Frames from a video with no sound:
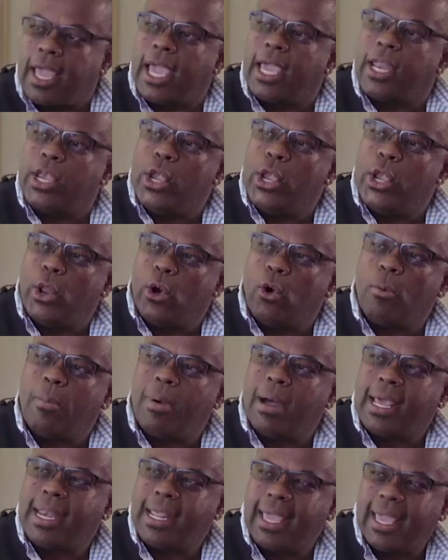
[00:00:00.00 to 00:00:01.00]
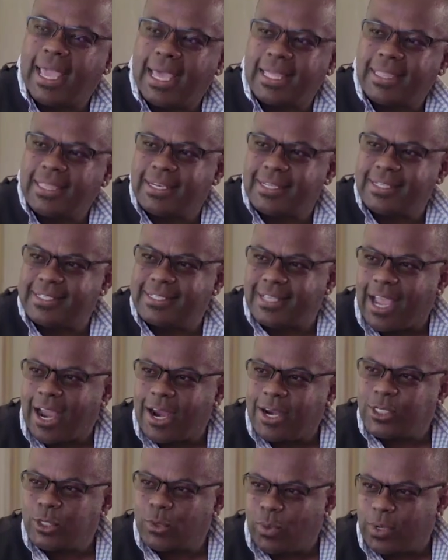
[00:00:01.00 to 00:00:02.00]
And nobody had the
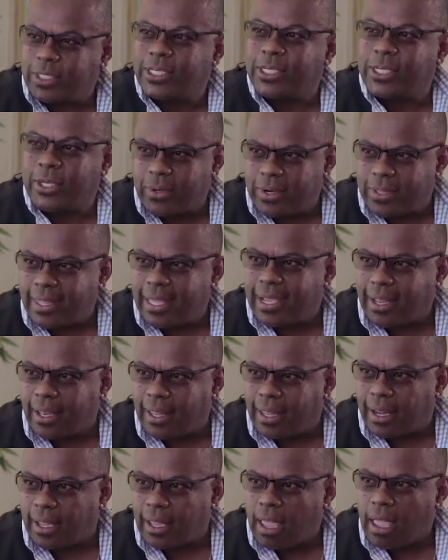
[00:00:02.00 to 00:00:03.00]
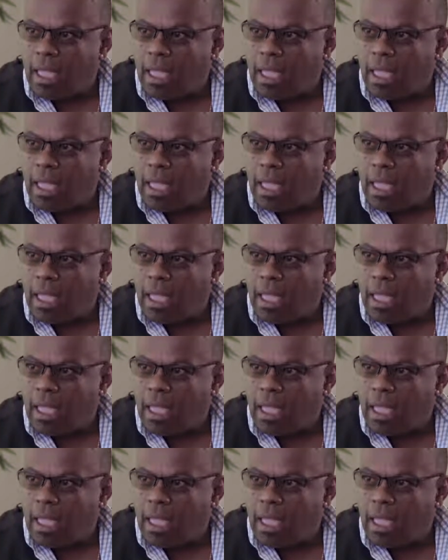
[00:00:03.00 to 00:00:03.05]
desire to want to go to that clinic.